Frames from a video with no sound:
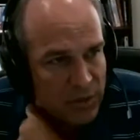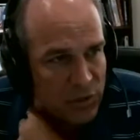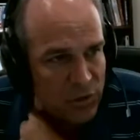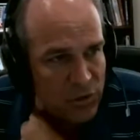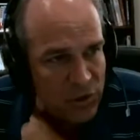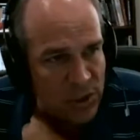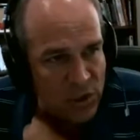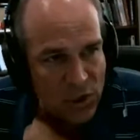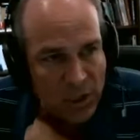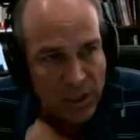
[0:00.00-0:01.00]
Do you see
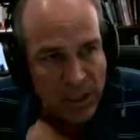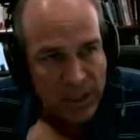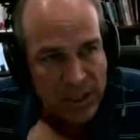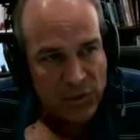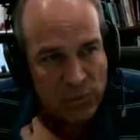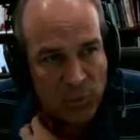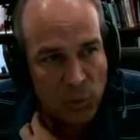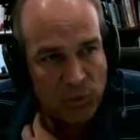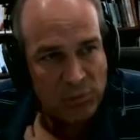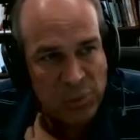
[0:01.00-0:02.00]
China as an
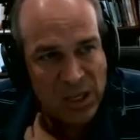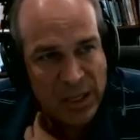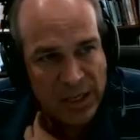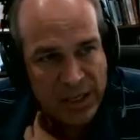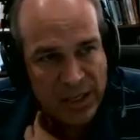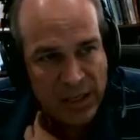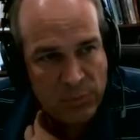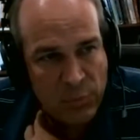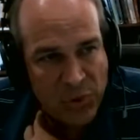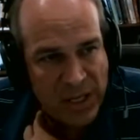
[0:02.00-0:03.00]
important player
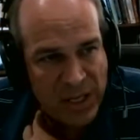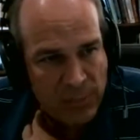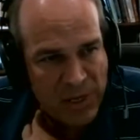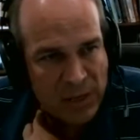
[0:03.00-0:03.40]
in bringing